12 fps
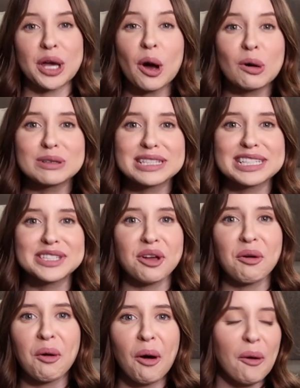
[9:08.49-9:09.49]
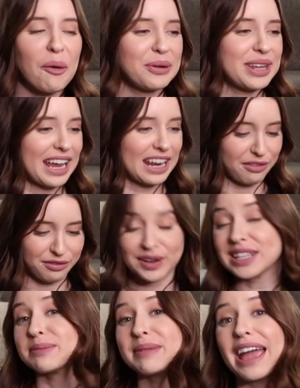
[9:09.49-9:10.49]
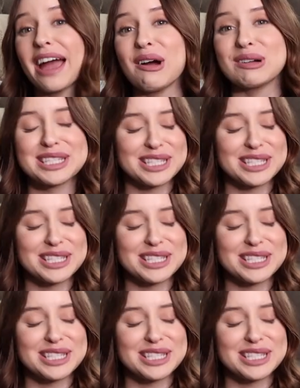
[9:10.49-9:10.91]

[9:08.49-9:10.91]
toes get so cold, and it freaks me out.